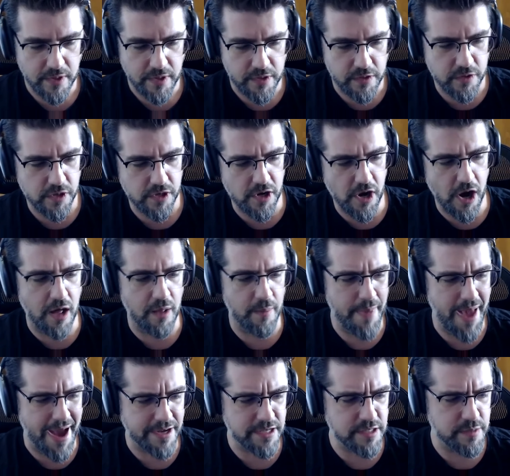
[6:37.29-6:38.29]
you could call a
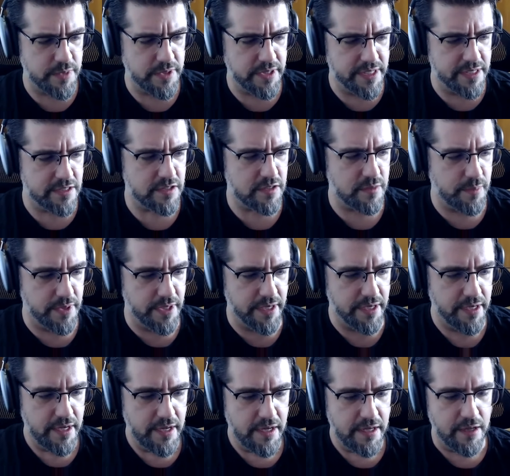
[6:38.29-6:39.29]
maximalist, but
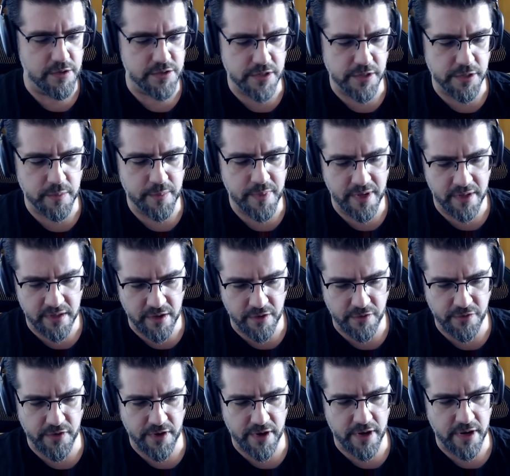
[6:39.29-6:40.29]
it was a little bit
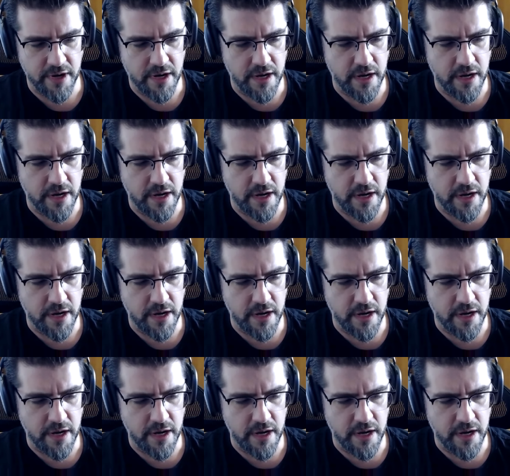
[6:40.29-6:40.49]
different.